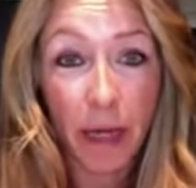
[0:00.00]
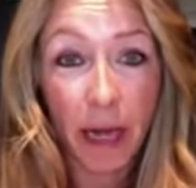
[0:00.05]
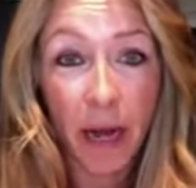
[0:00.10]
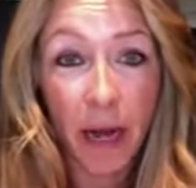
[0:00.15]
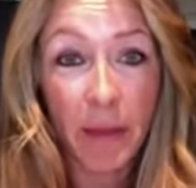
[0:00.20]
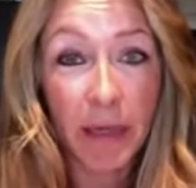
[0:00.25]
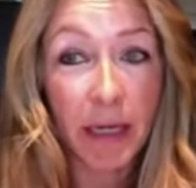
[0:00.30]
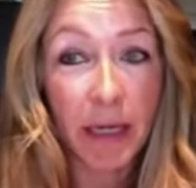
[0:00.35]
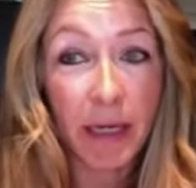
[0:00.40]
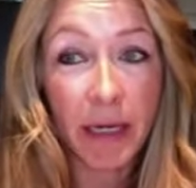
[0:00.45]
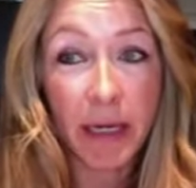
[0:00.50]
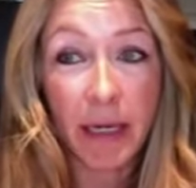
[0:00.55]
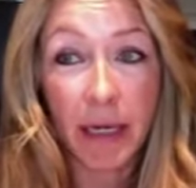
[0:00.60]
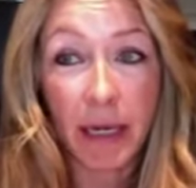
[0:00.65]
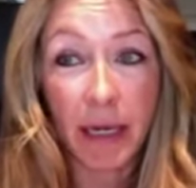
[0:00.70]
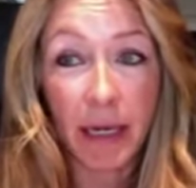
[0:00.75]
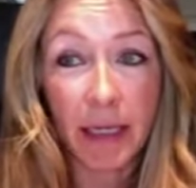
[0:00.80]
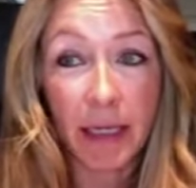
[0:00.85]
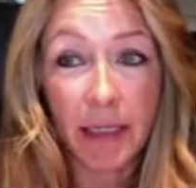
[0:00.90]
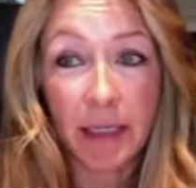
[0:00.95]
I mean,
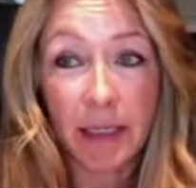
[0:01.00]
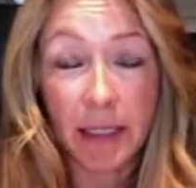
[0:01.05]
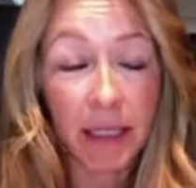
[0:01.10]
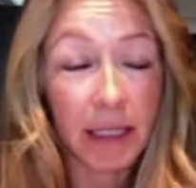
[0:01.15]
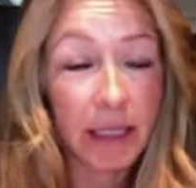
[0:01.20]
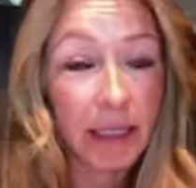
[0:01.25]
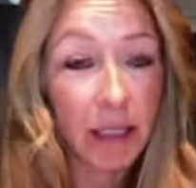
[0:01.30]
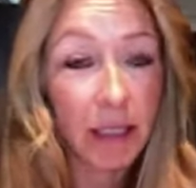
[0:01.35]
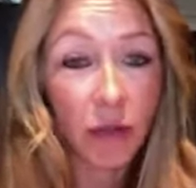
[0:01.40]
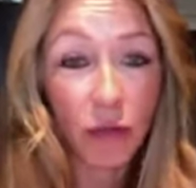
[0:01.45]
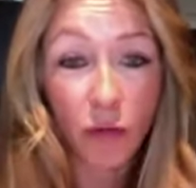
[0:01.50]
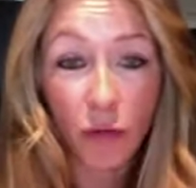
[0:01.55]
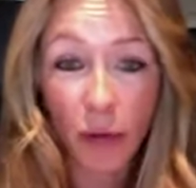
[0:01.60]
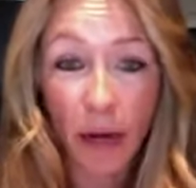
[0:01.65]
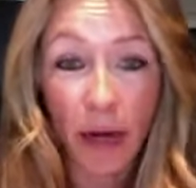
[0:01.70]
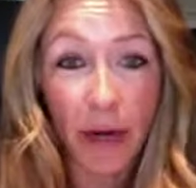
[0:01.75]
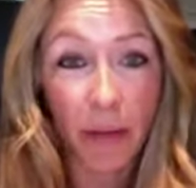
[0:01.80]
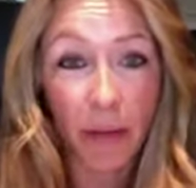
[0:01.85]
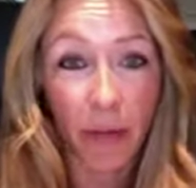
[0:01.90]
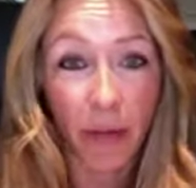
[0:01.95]
it, it's, it's
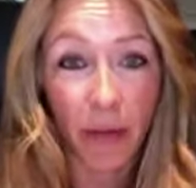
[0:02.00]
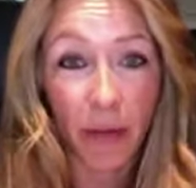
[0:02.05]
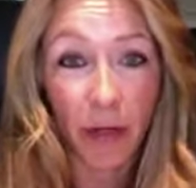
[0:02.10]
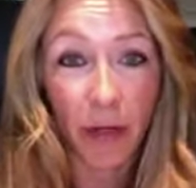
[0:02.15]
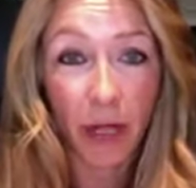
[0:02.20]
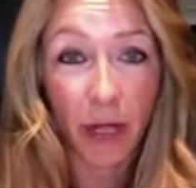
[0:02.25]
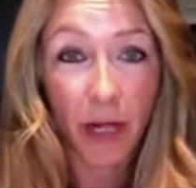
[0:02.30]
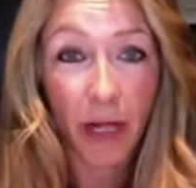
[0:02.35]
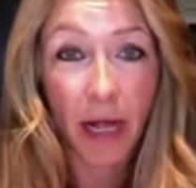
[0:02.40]
incredible.